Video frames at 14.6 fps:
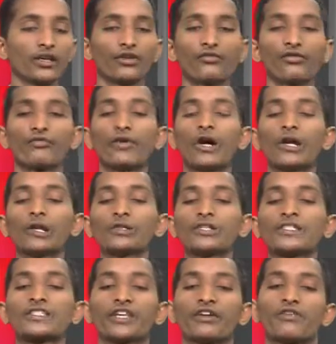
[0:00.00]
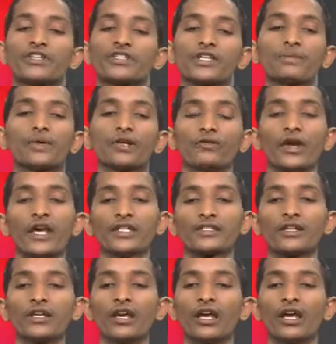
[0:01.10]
If you follow the 7 simple ways,